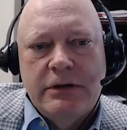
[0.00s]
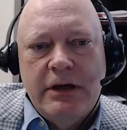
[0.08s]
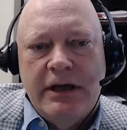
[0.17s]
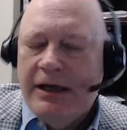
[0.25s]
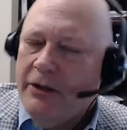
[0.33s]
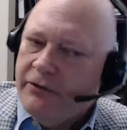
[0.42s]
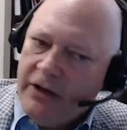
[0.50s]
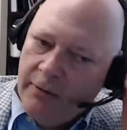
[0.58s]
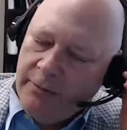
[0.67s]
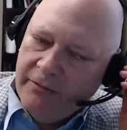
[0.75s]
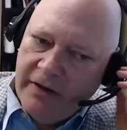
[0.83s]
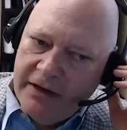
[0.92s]
And healthcare
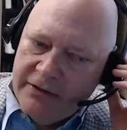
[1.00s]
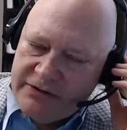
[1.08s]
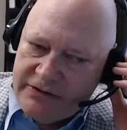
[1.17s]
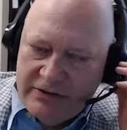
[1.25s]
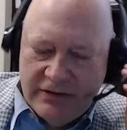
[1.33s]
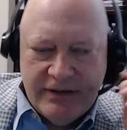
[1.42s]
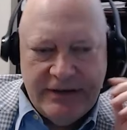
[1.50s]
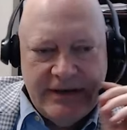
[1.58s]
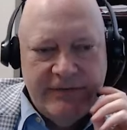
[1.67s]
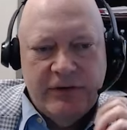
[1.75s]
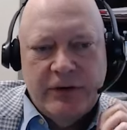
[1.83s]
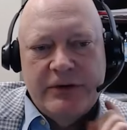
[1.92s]
providers
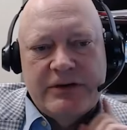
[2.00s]
have learned